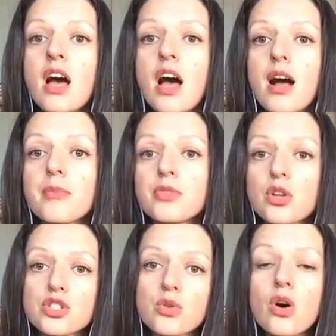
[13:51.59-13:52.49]

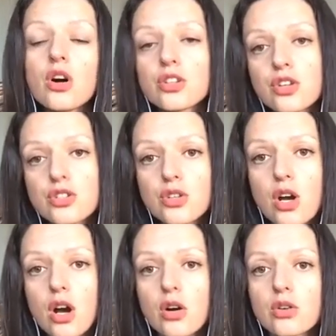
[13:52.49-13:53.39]
Not too hot, not too
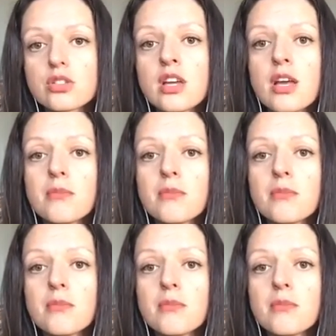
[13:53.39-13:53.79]
cold.